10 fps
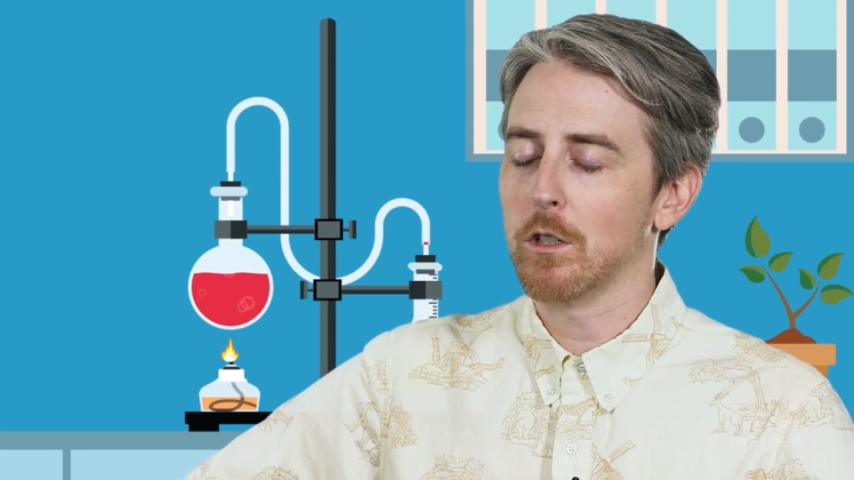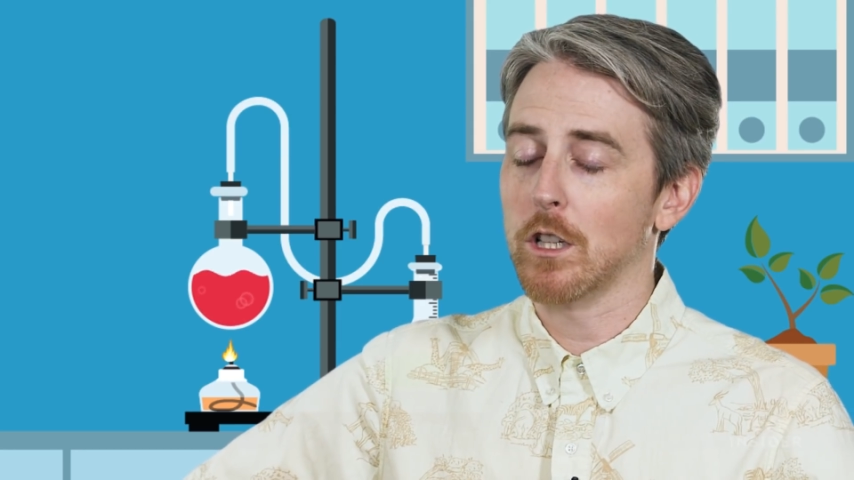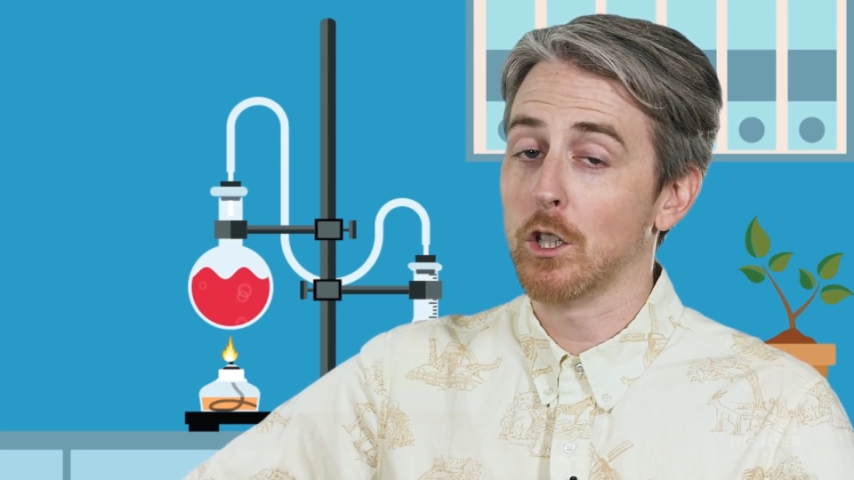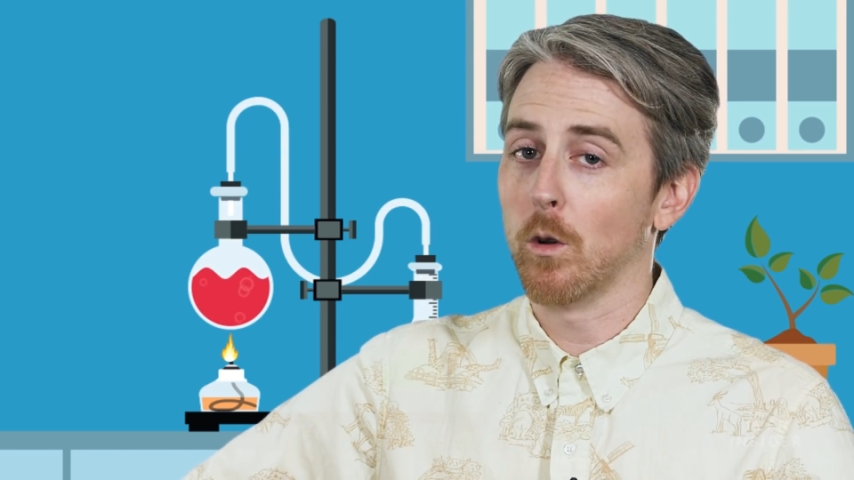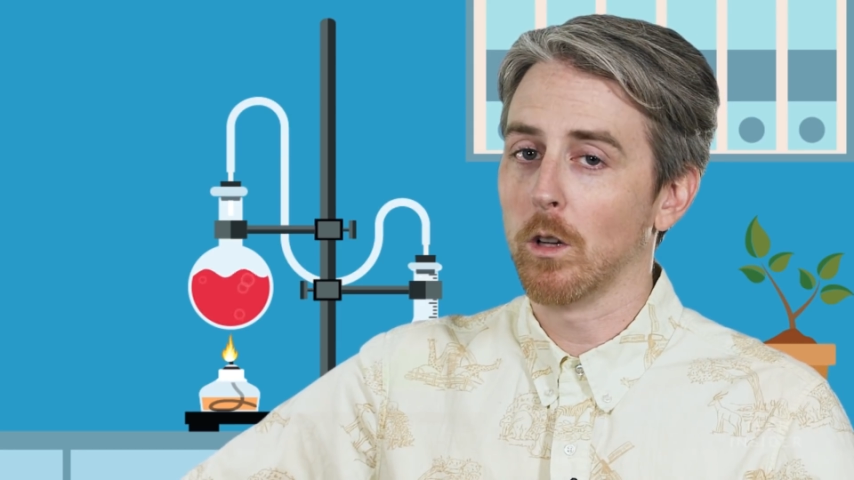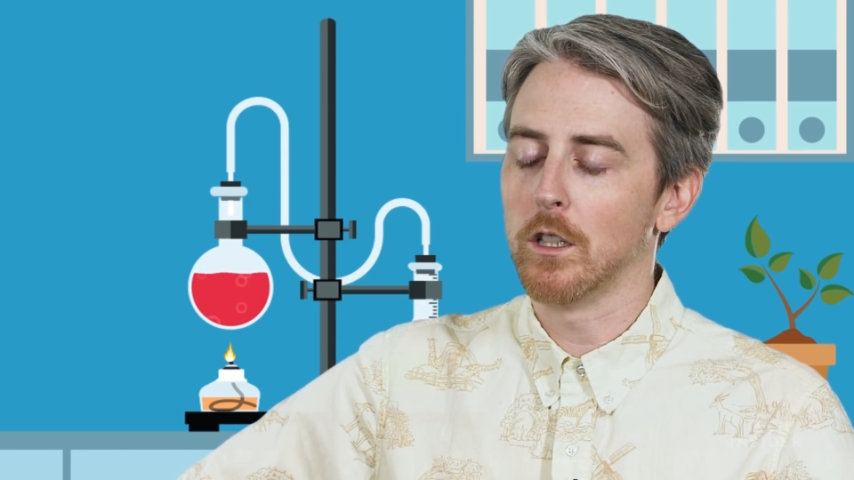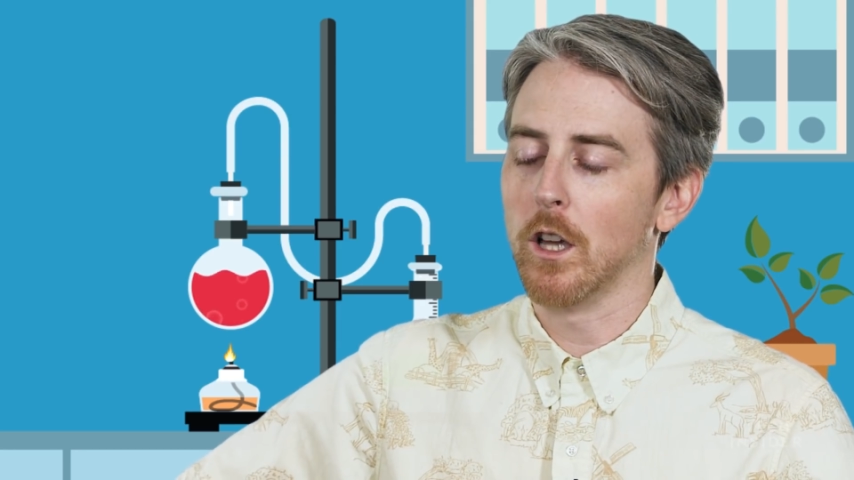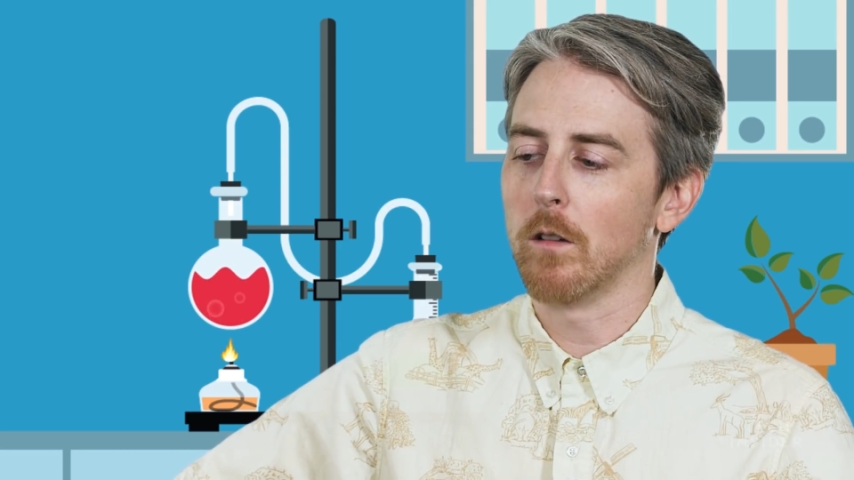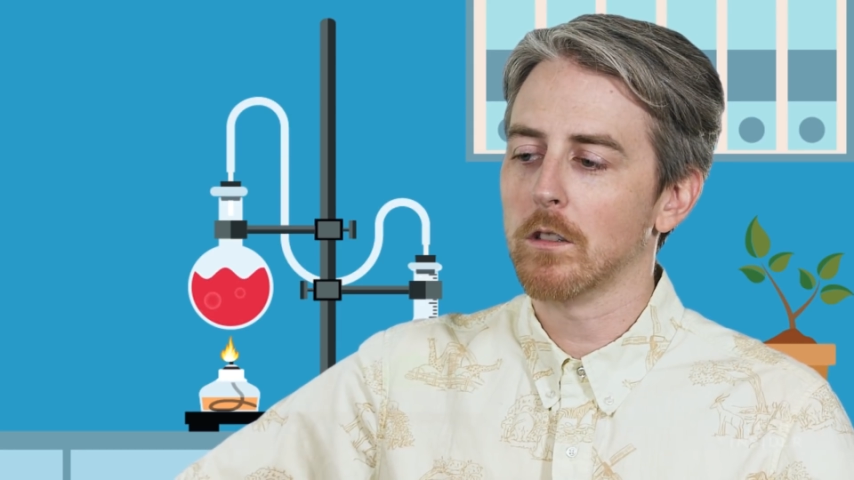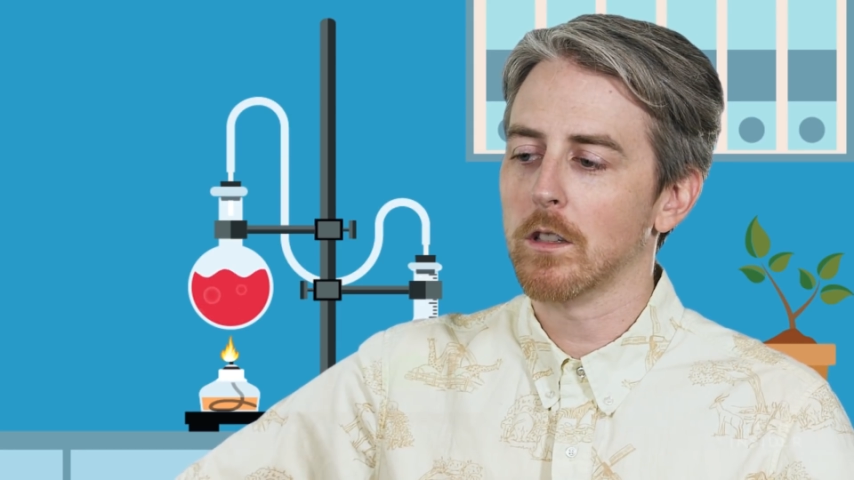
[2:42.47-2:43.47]
which I totally
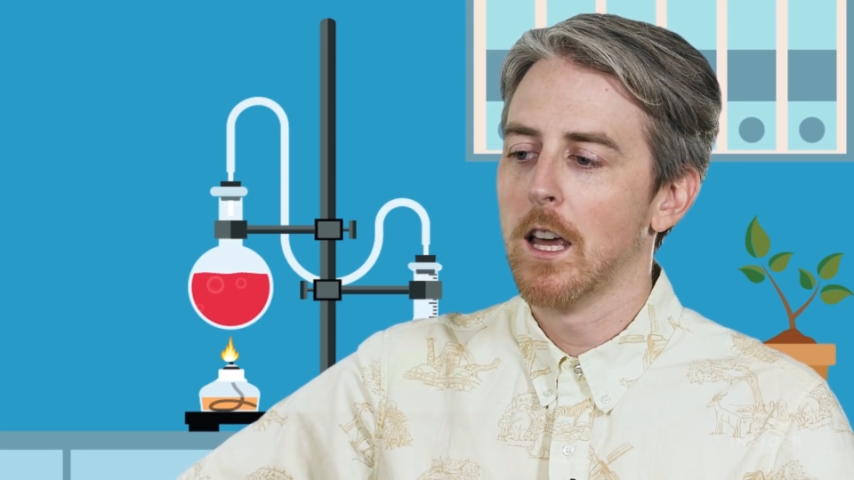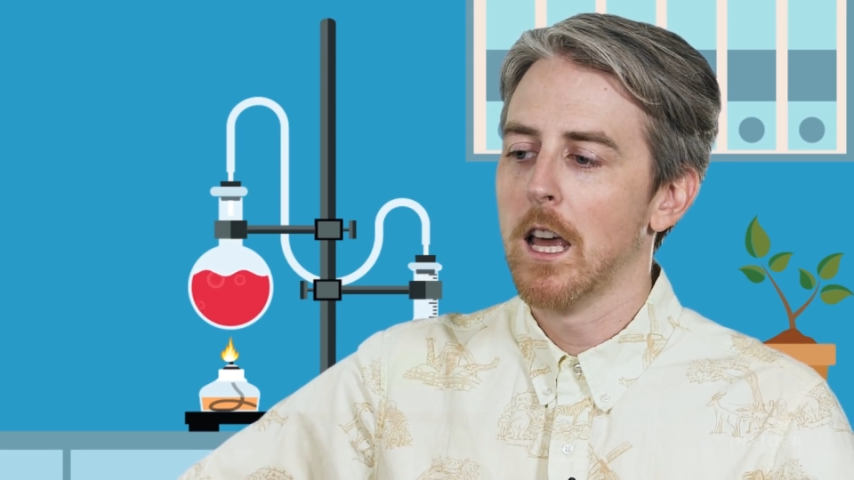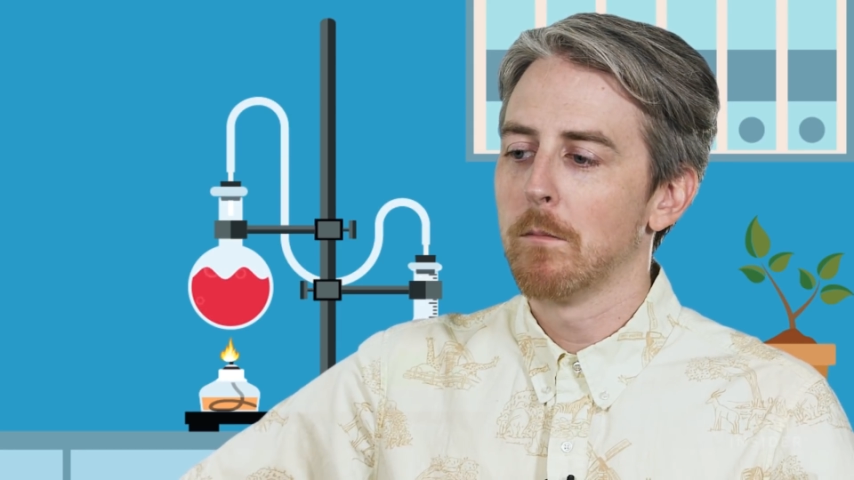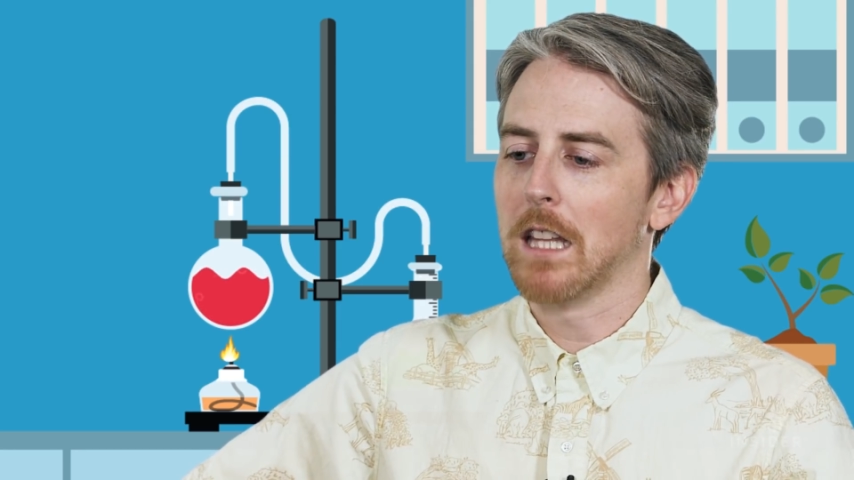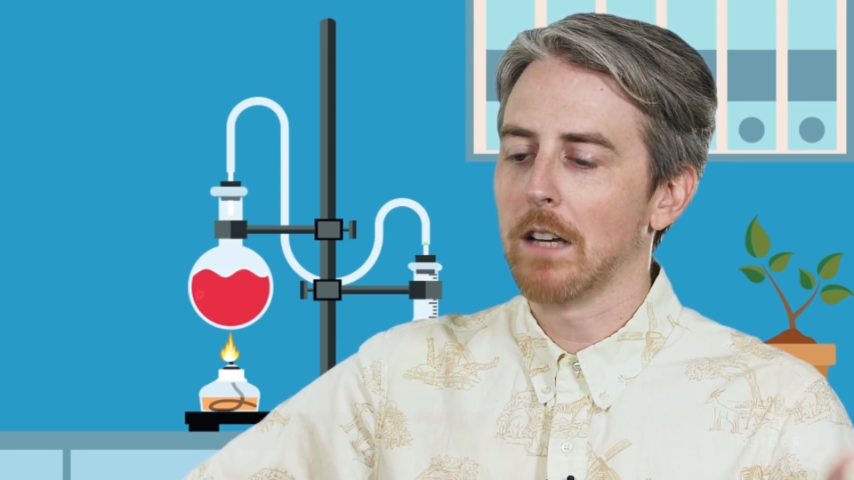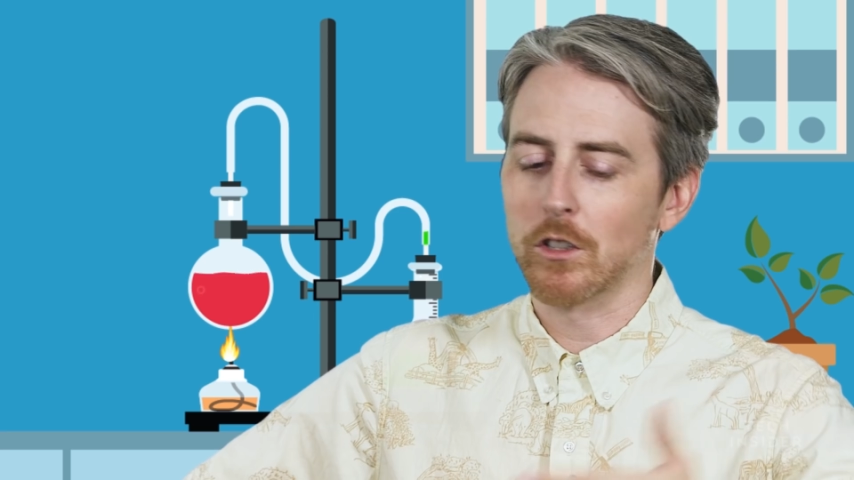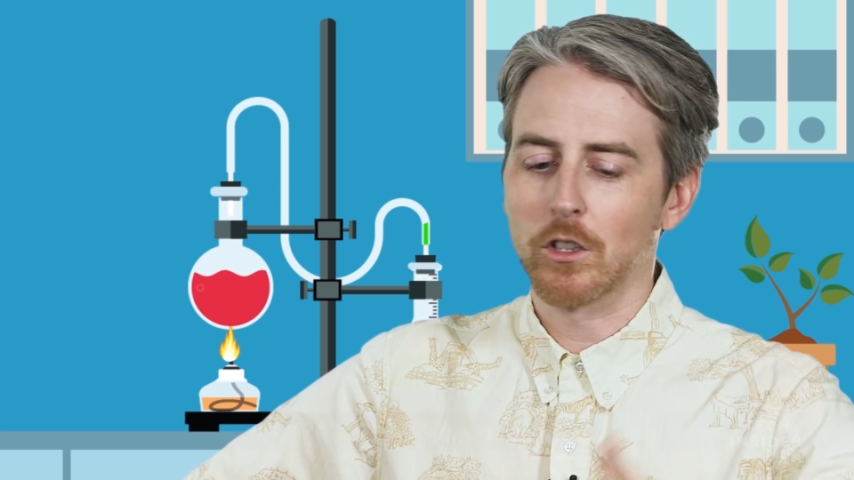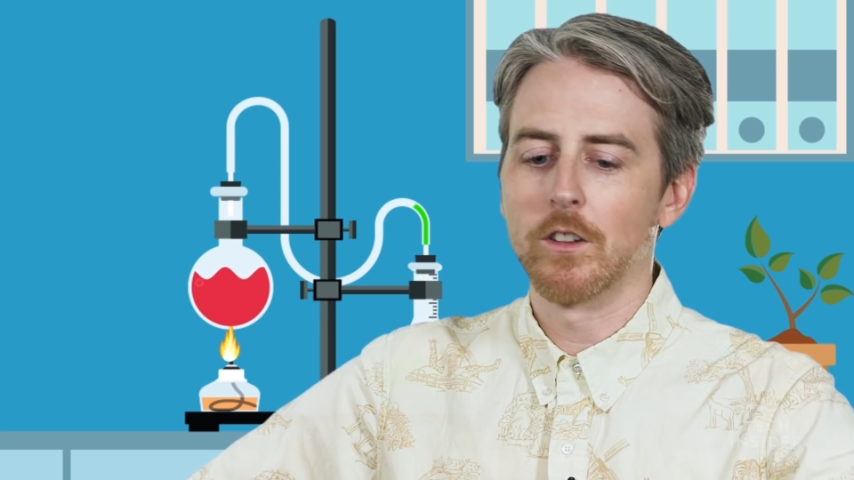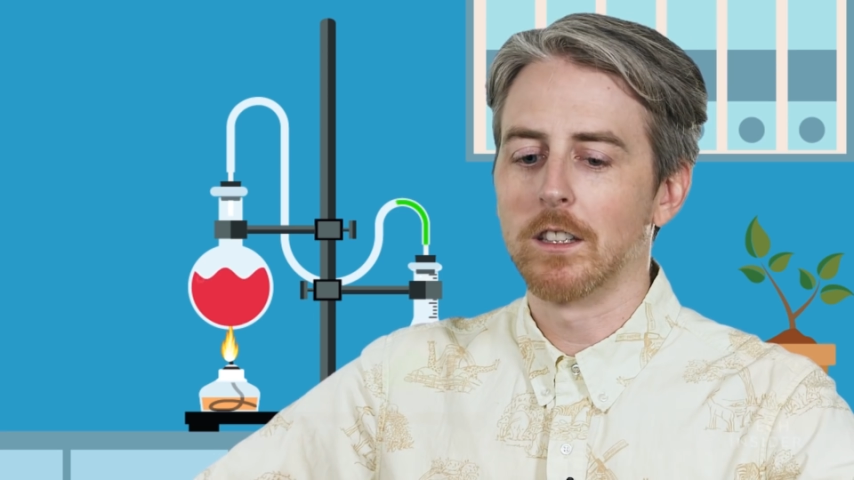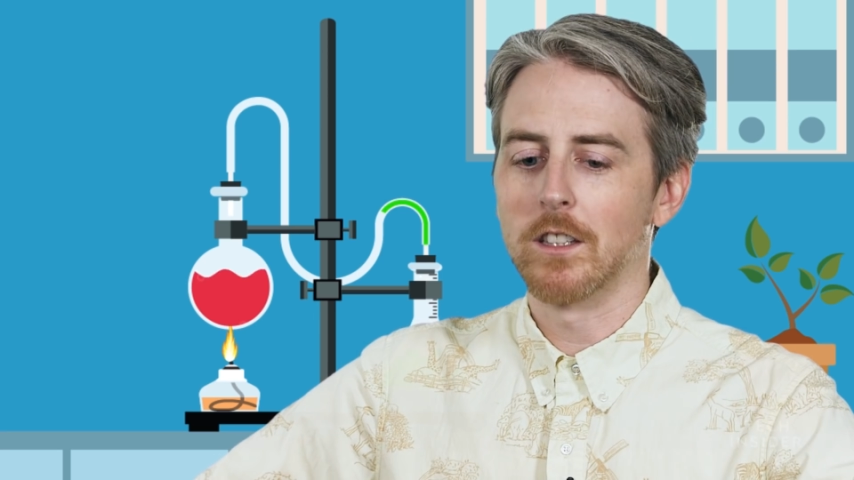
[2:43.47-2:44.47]
don't. But then I've also
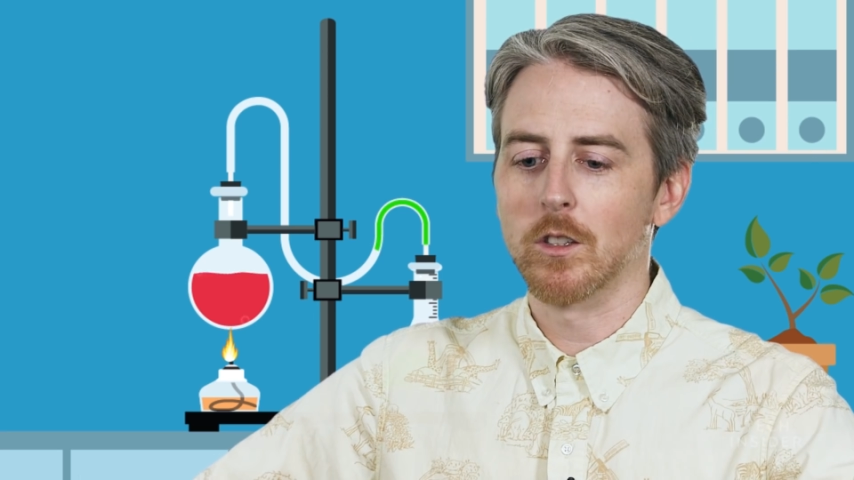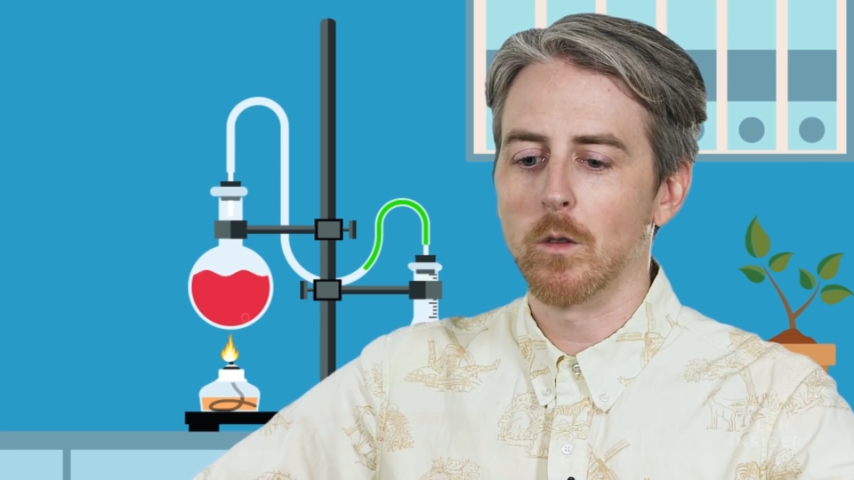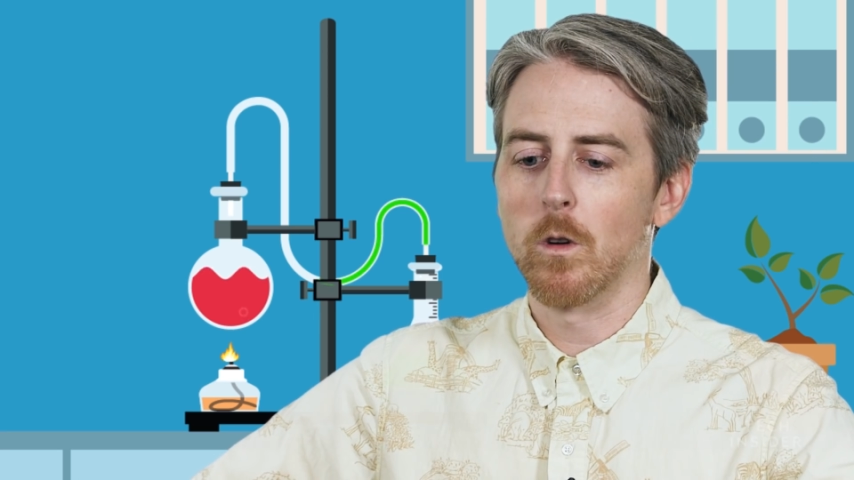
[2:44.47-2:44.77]
heard that doesn't